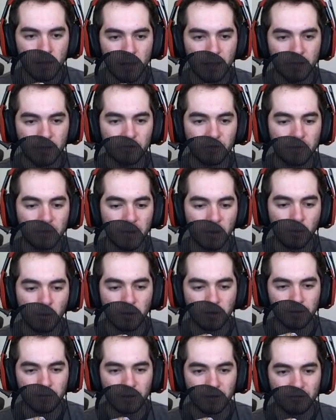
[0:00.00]
Actually, I might
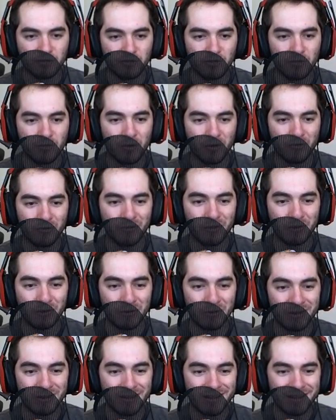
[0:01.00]
want to fetch some more
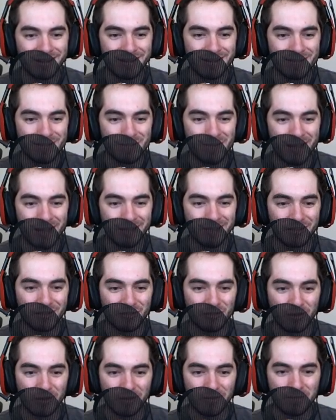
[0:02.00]
food back at the
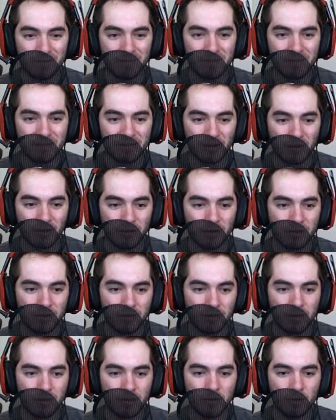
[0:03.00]
tree. So,
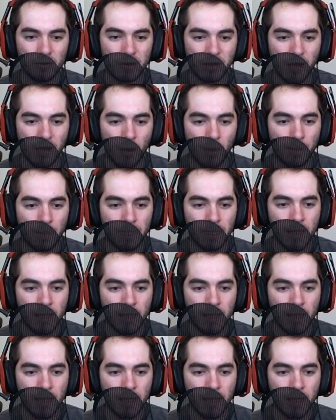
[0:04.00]
there we go.